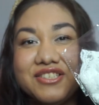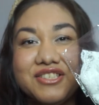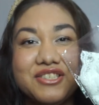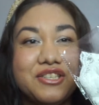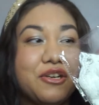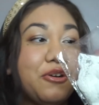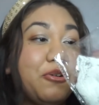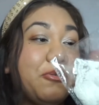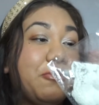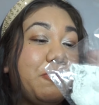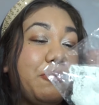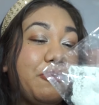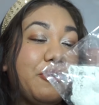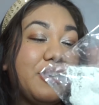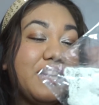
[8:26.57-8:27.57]
so
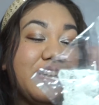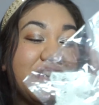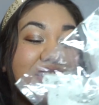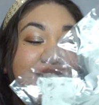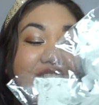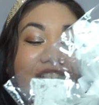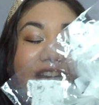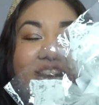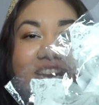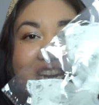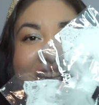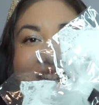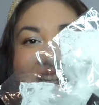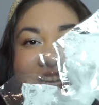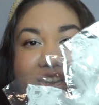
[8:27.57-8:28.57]
pretty and
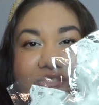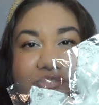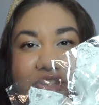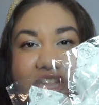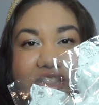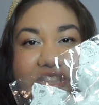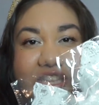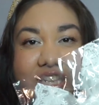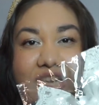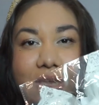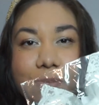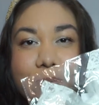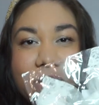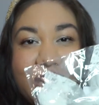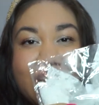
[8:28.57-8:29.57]
I love the
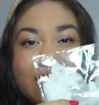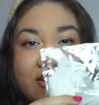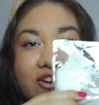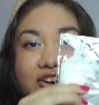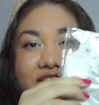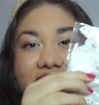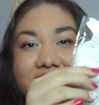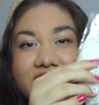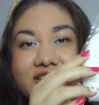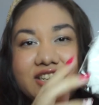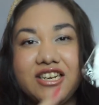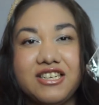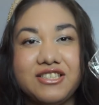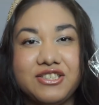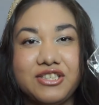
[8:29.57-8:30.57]
back on it.
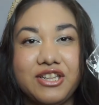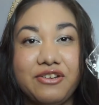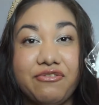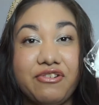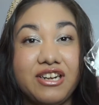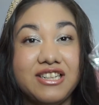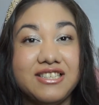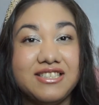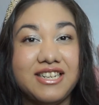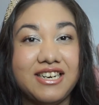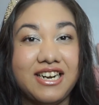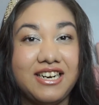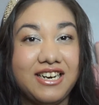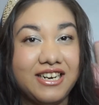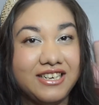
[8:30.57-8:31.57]
It's the ones that
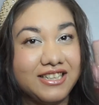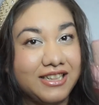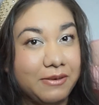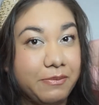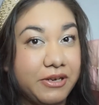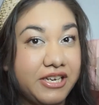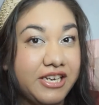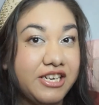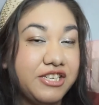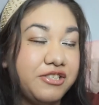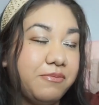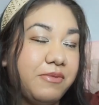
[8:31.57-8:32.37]
I like clipping into